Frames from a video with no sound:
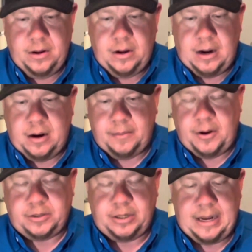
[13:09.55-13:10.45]

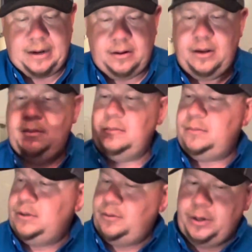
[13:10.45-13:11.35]
Also got a, yep,
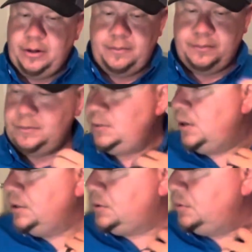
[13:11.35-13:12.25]
there we go. All
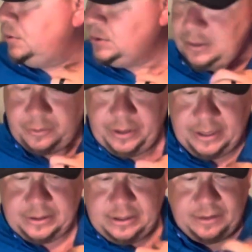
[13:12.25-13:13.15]
right, so it looks like we
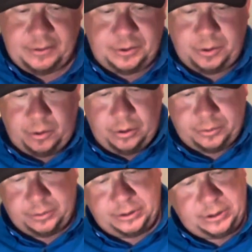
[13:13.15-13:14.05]
actually have a charge
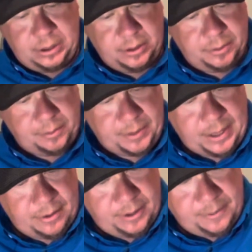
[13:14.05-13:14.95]
on this other
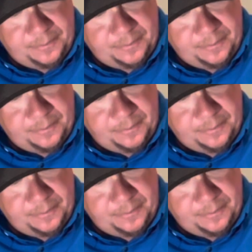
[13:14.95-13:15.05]
battery.